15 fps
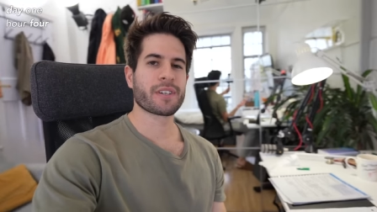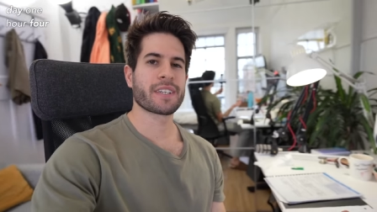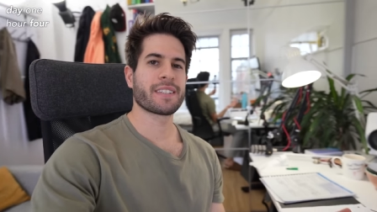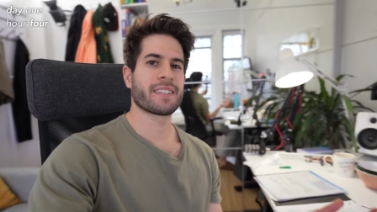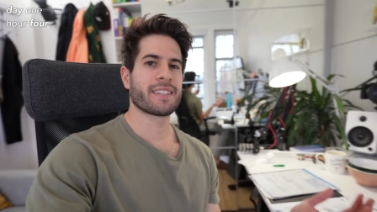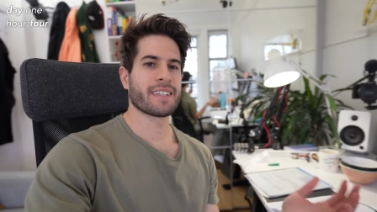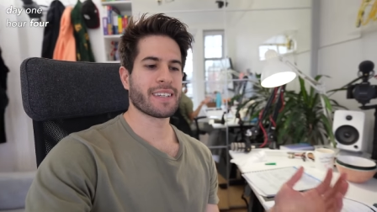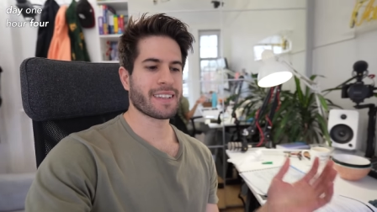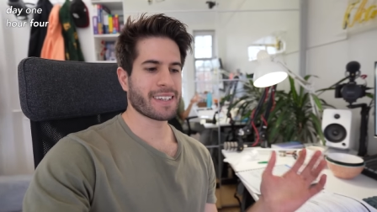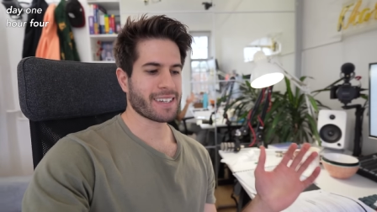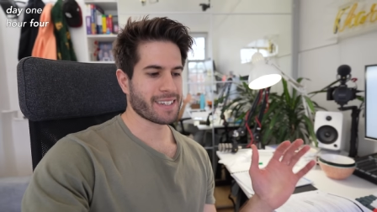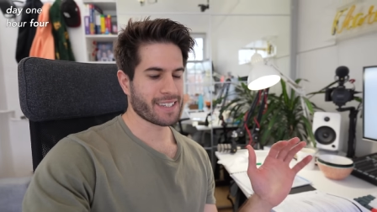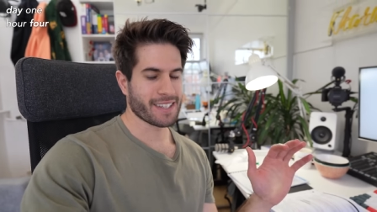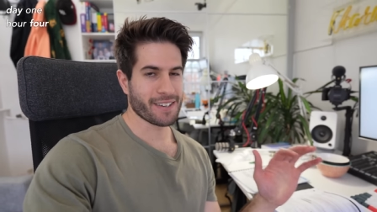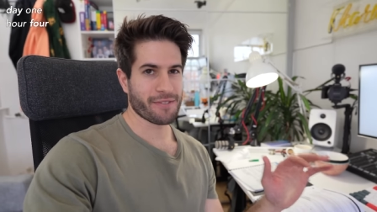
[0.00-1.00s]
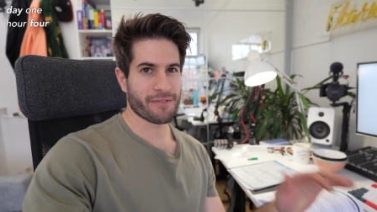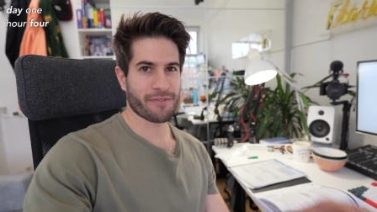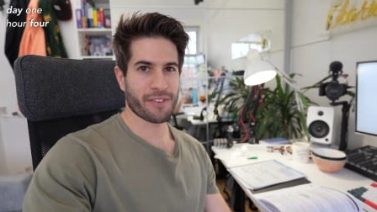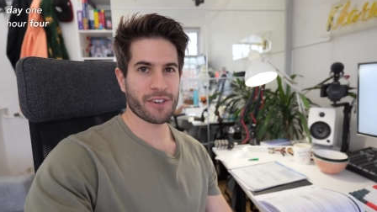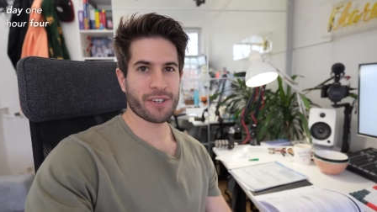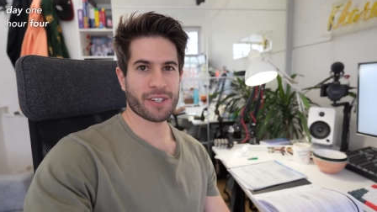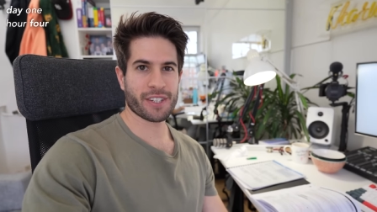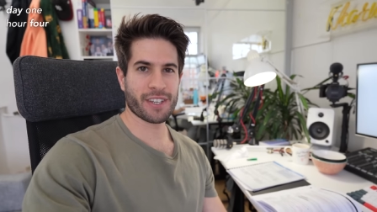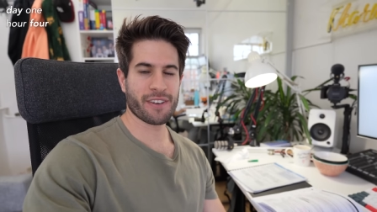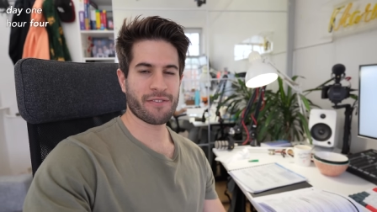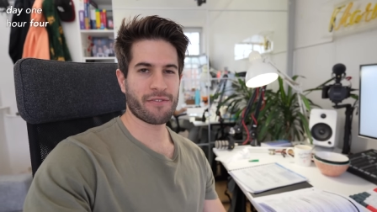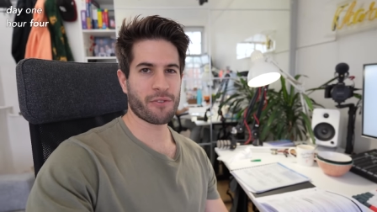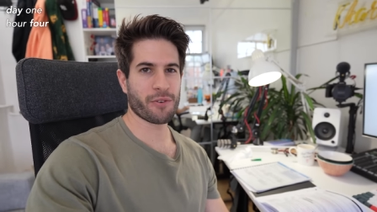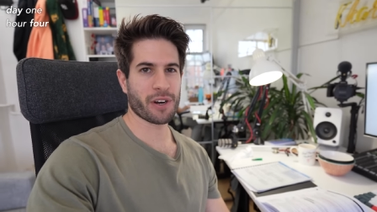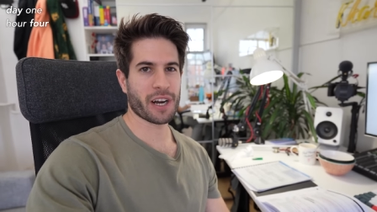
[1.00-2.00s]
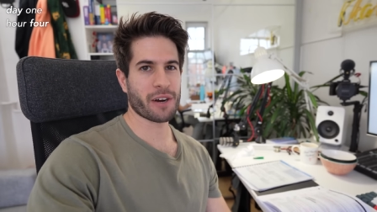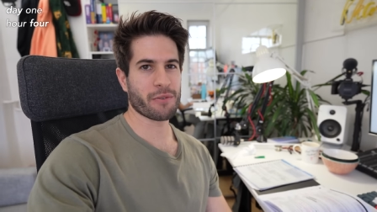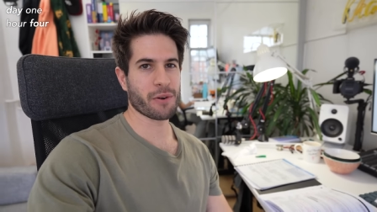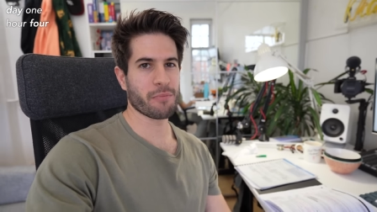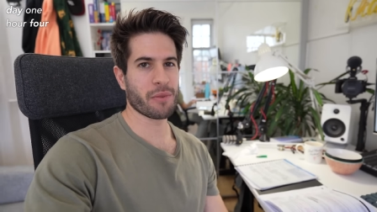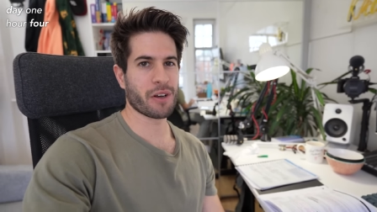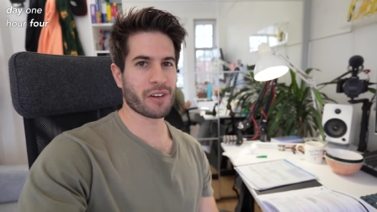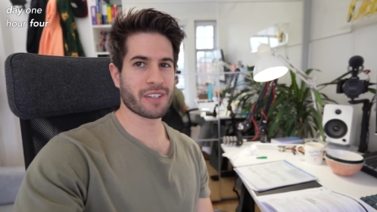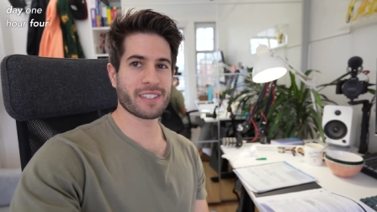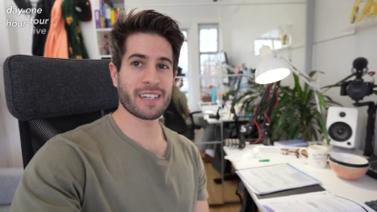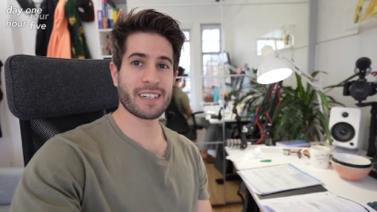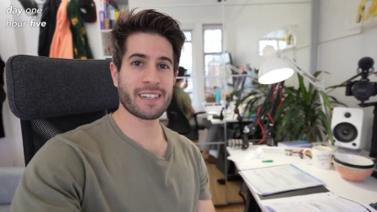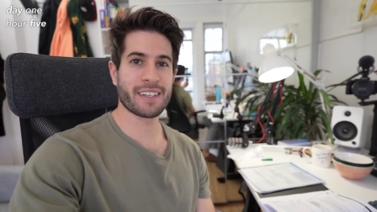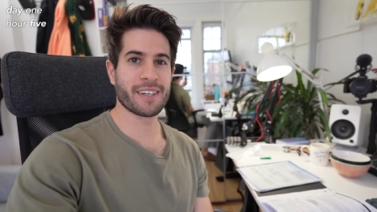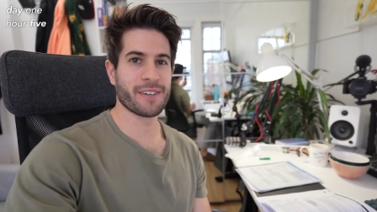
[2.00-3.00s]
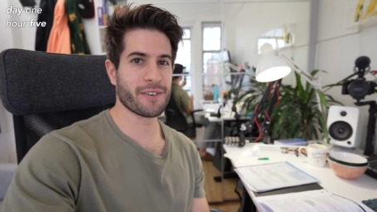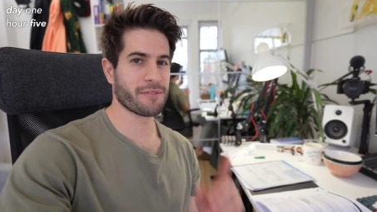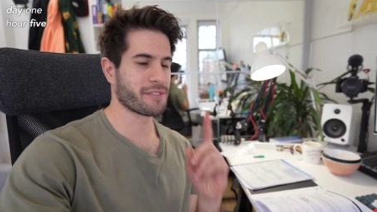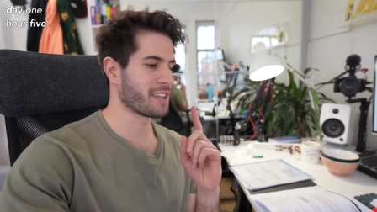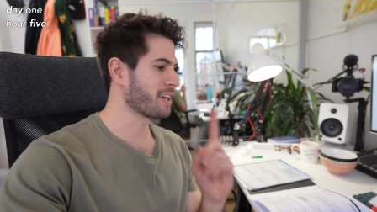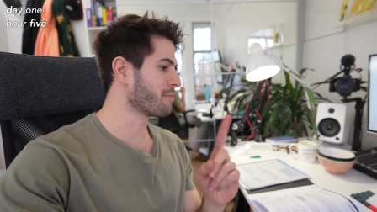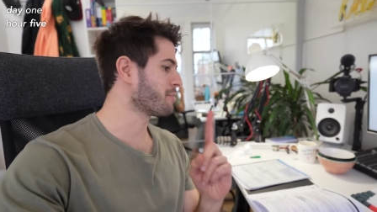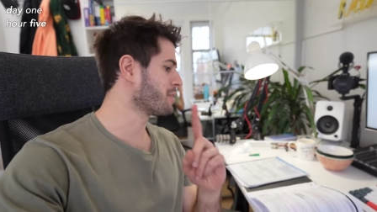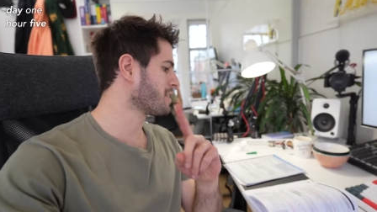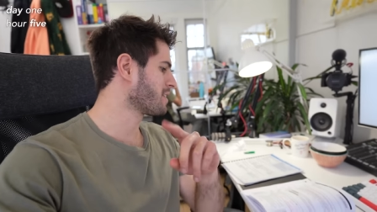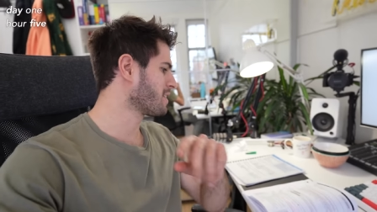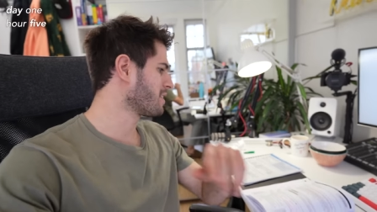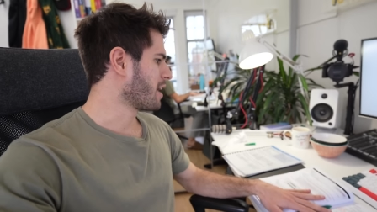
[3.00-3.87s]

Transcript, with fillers: right, and that is the first four hour block done of day one.